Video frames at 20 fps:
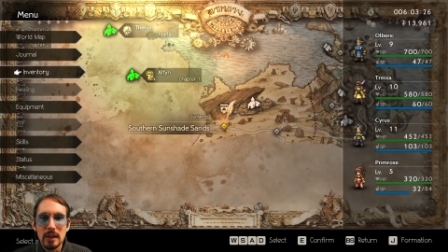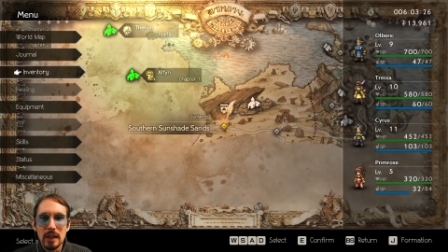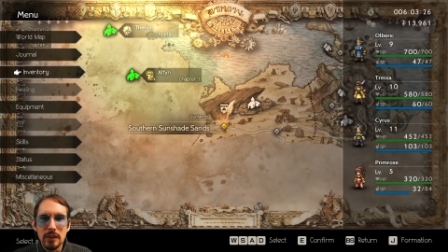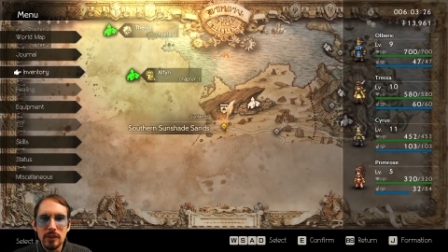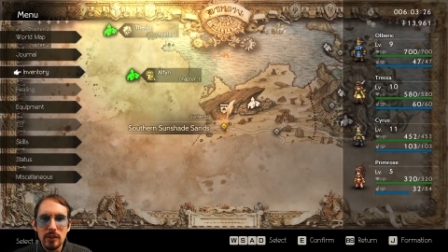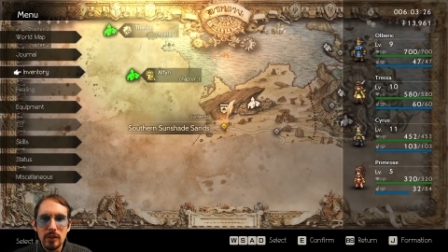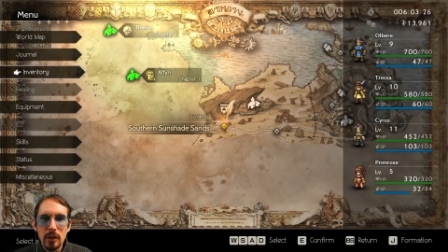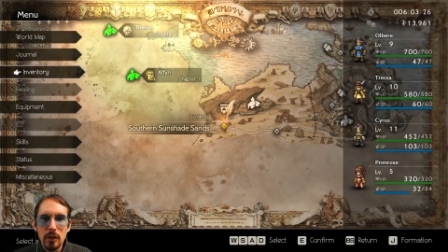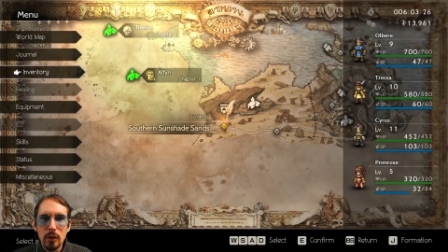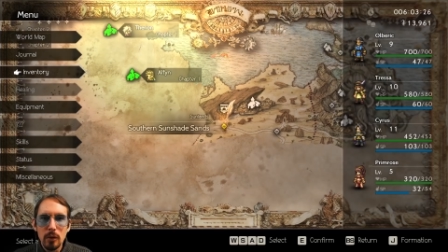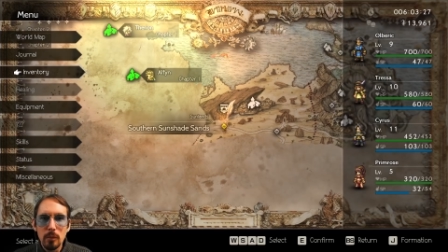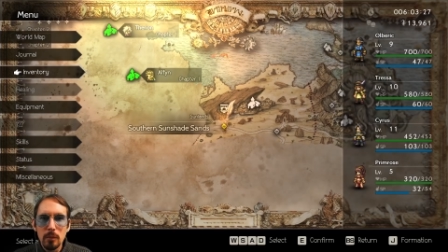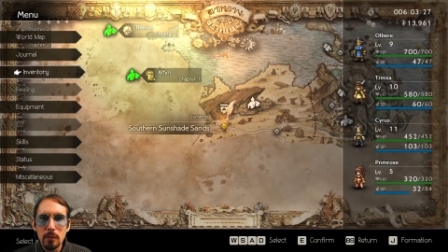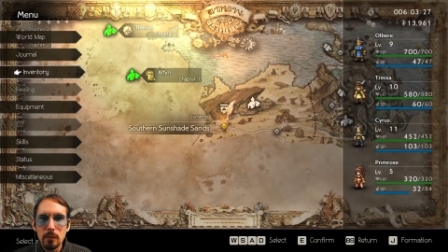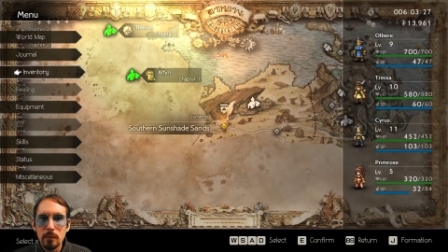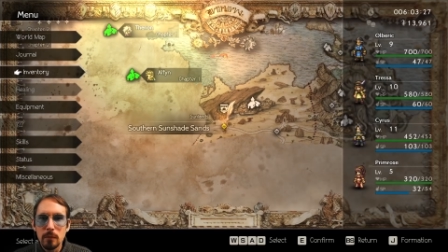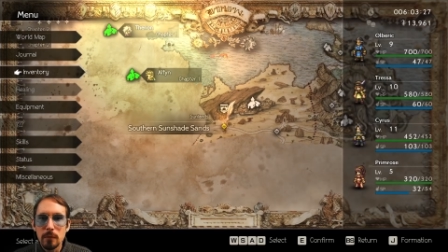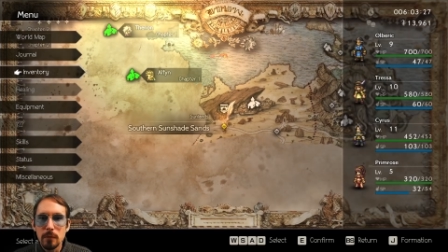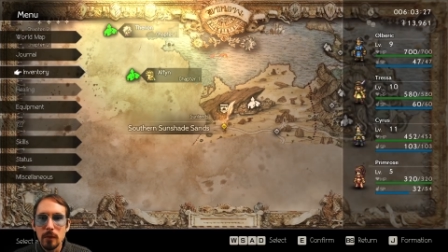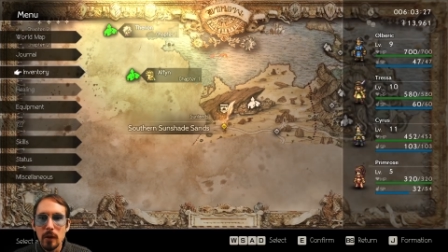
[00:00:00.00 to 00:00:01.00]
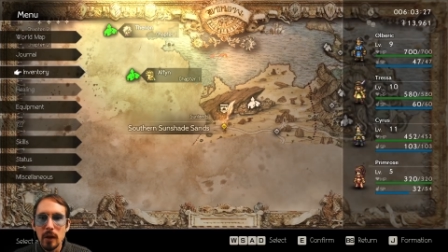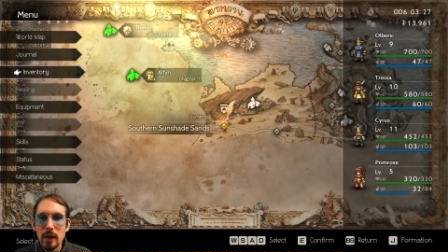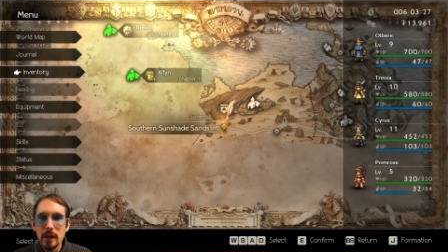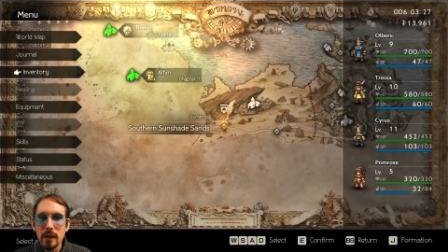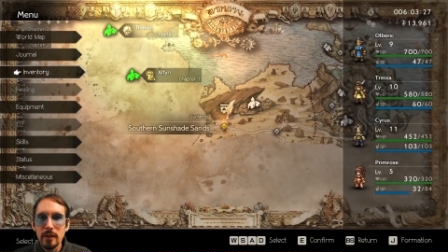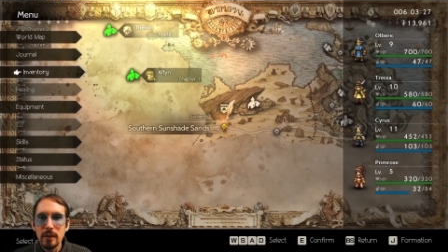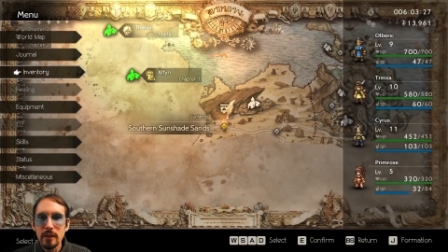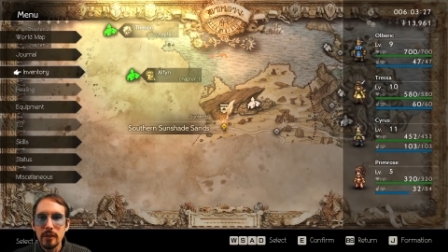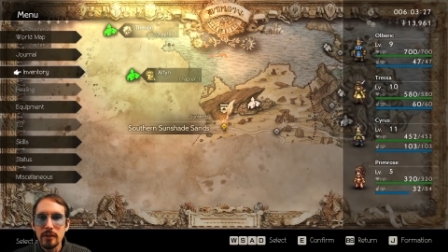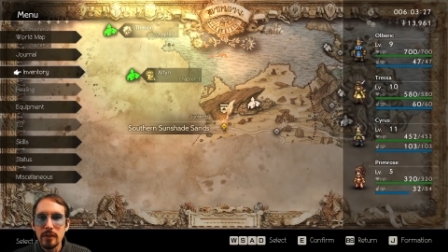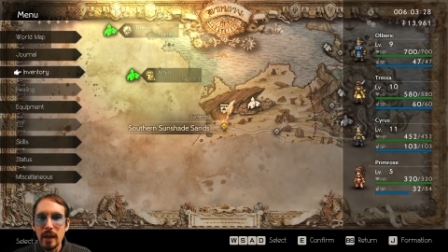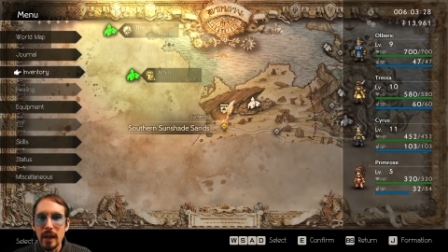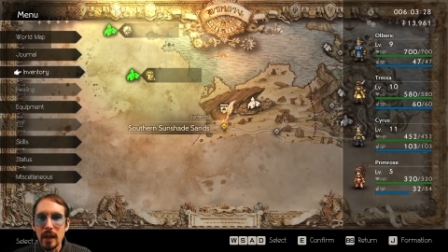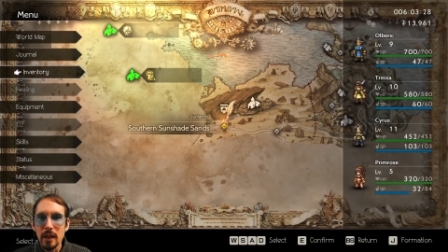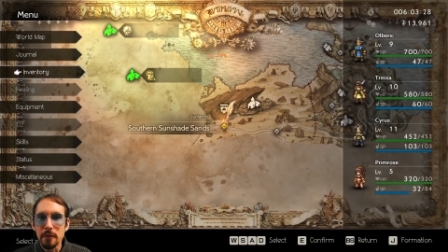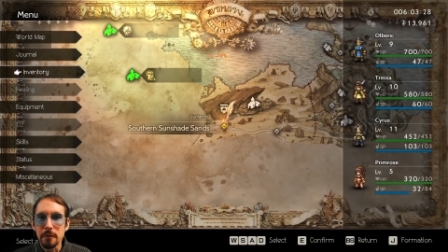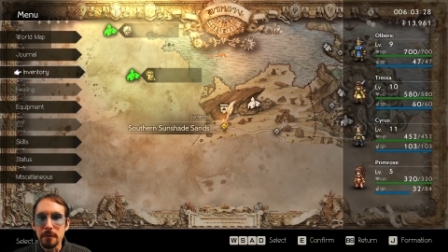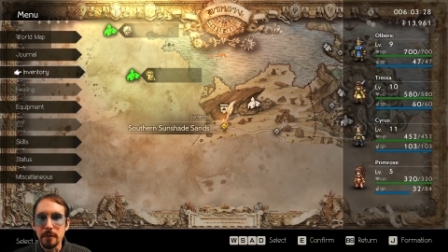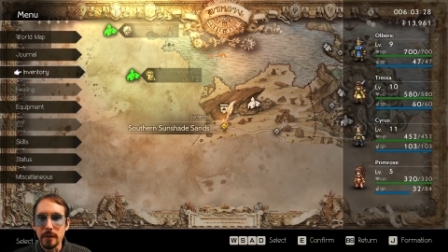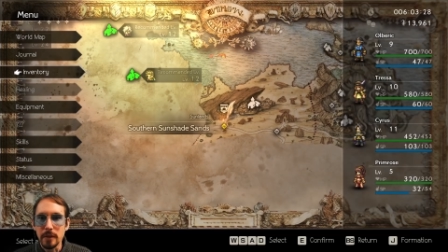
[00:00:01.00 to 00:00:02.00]
Let's go find this
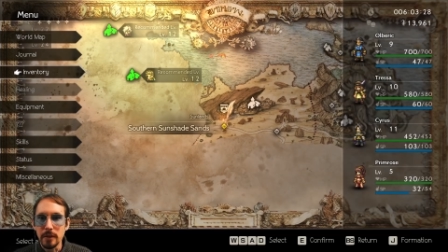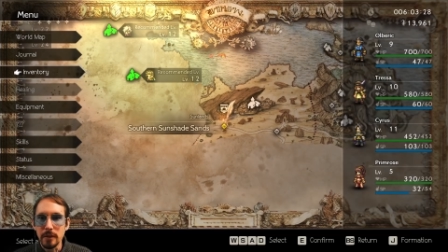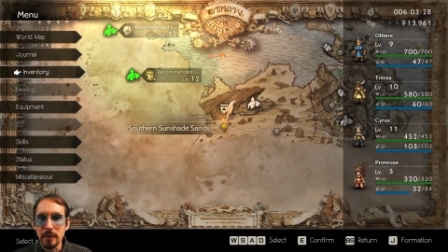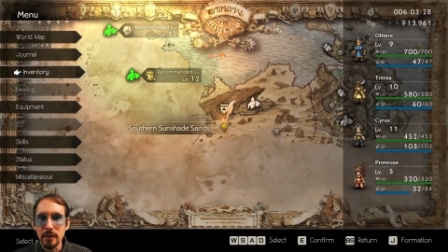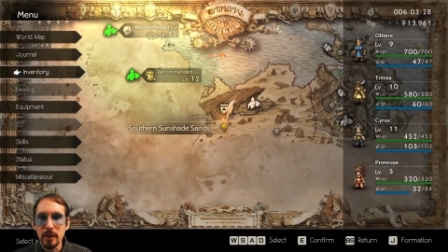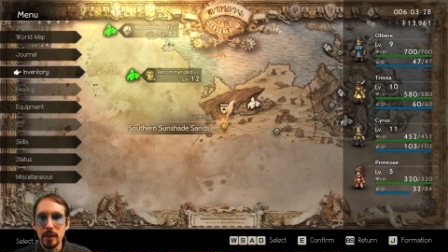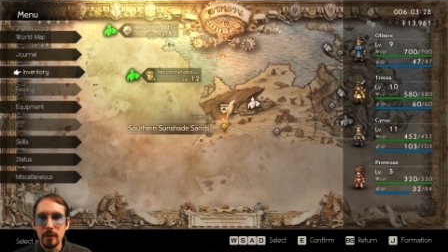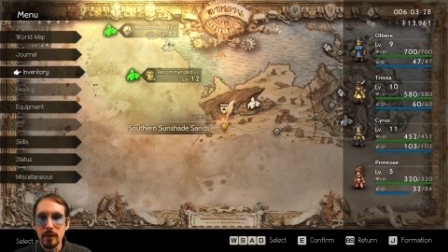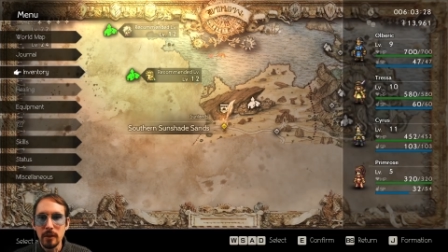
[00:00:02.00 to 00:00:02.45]
Alfyn.